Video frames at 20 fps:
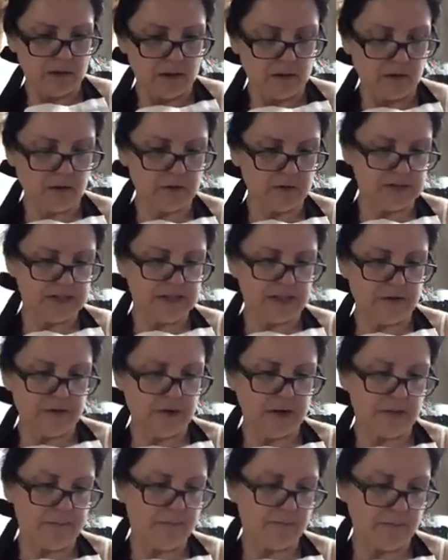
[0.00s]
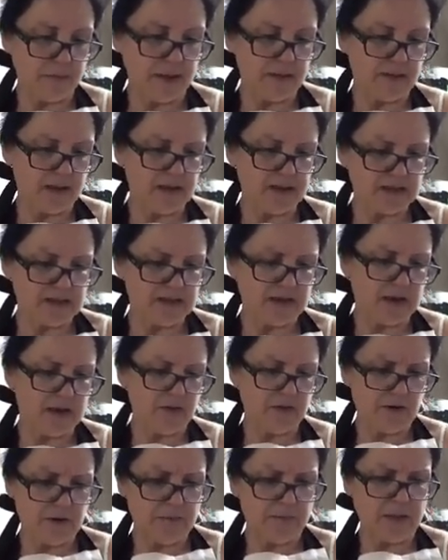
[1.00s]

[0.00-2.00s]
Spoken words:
or Saturday, I think it's Saturday,